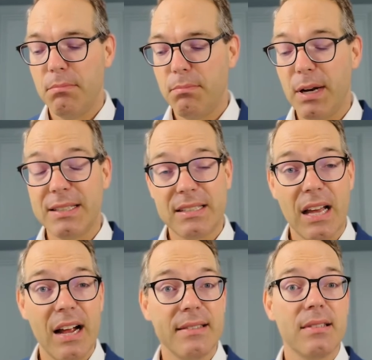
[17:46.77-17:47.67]

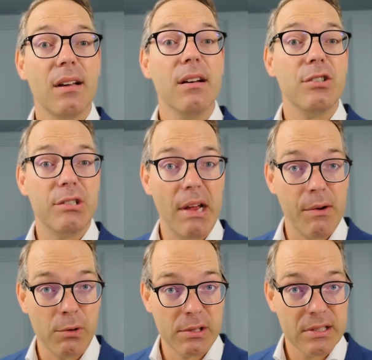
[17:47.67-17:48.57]
besides
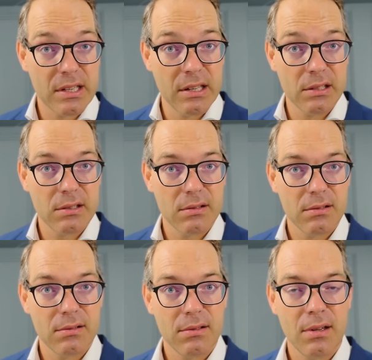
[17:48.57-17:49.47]
general skills,
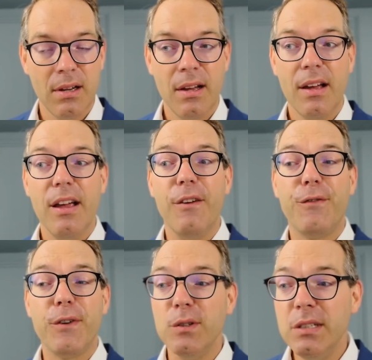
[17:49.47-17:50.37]
if
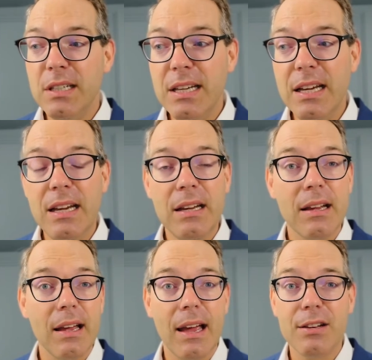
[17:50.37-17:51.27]
you
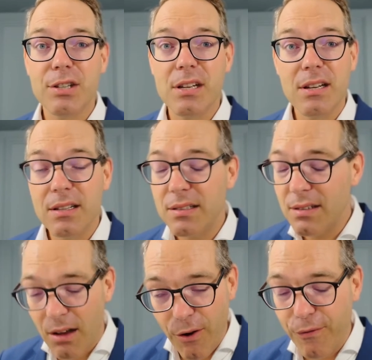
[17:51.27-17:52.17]
need engineers,
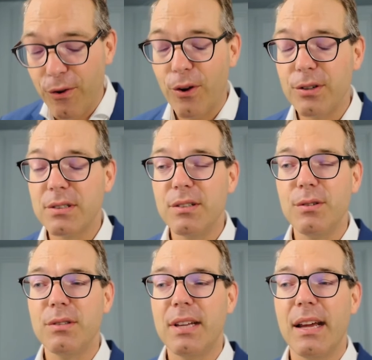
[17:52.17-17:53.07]
of course,
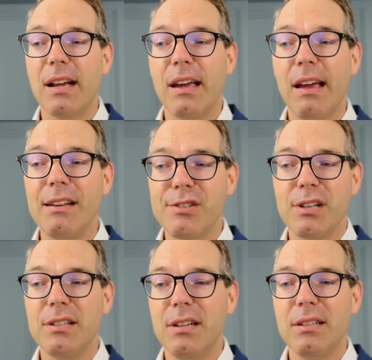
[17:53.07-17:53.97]
you take
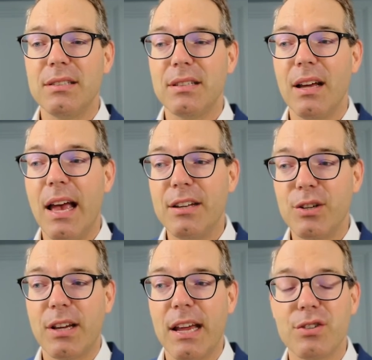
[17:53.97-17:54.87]
engineers
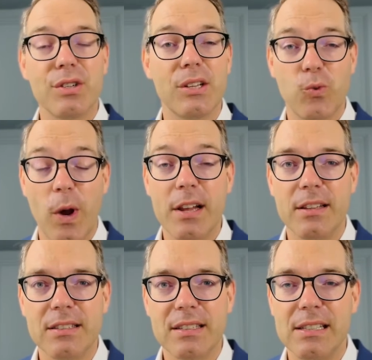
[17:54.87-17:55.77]
education as well in
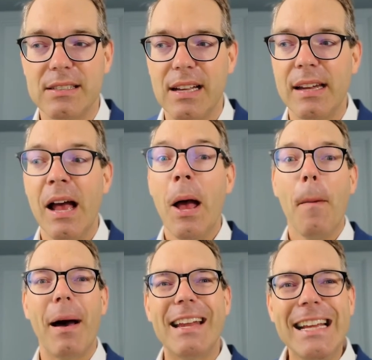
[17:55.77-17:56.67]
the skill set.
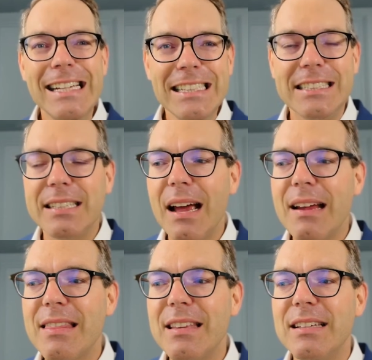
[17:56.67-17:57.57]
But
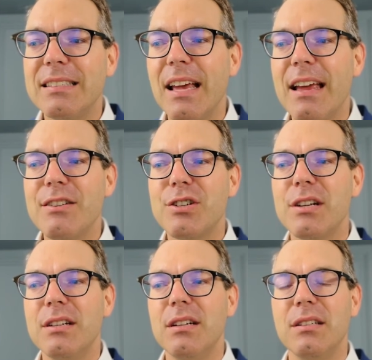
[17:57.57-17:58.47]
inside these
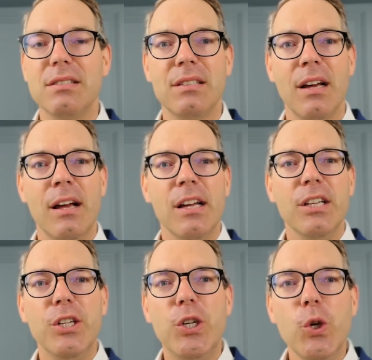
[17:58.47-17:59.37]
engineers,
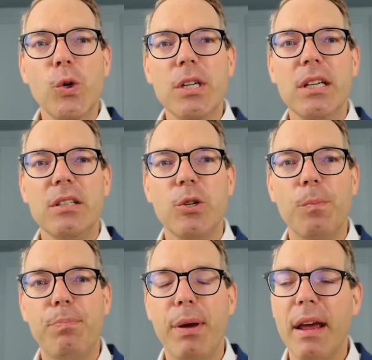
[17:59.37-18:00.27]
you need to
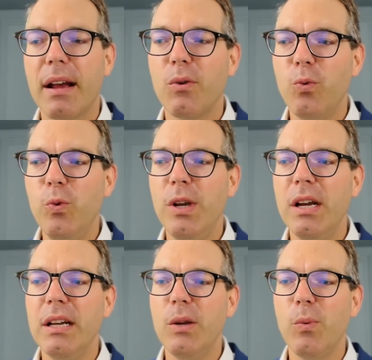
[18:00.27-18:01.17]
pick
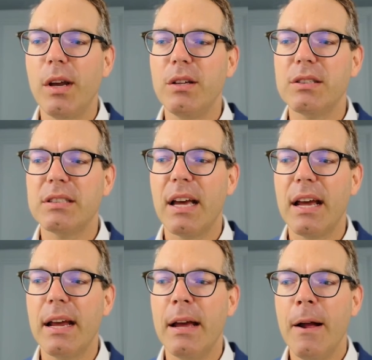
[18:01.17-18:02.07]
really where you
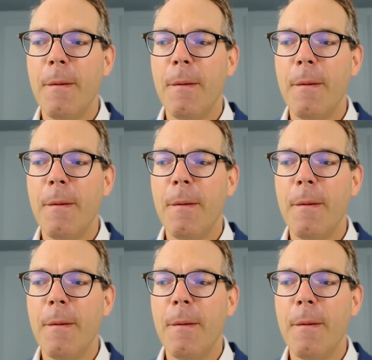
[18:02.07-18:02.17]
say,